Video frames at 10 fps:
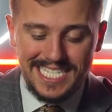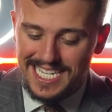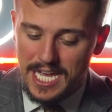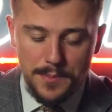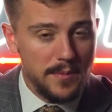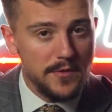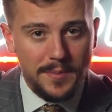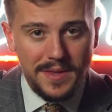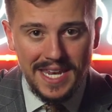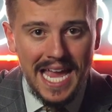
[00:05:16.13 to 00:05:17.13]
You got people from the
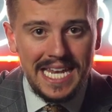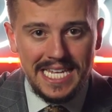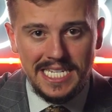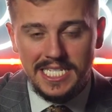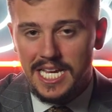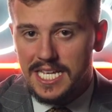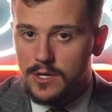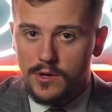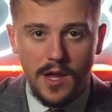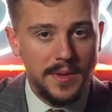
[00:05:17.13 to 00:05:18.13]
90s that were
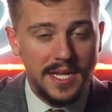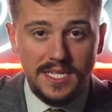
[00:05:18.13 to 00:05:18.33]
coming in,